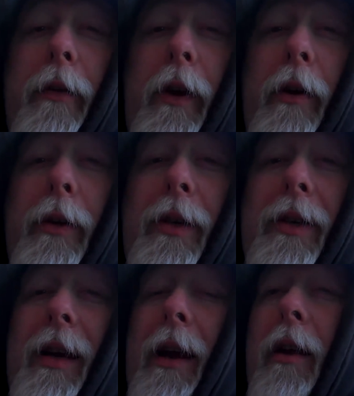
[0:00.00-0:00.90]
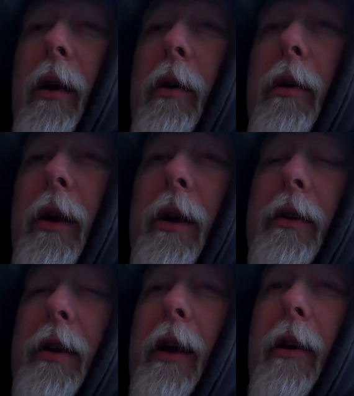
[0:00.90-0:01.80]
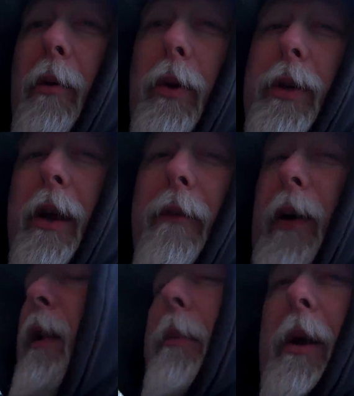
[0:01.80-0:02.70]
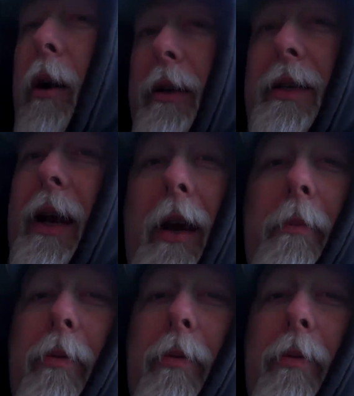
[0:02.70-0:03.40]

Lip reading: video, this is Cyclone saying, once again, follow me on Psyche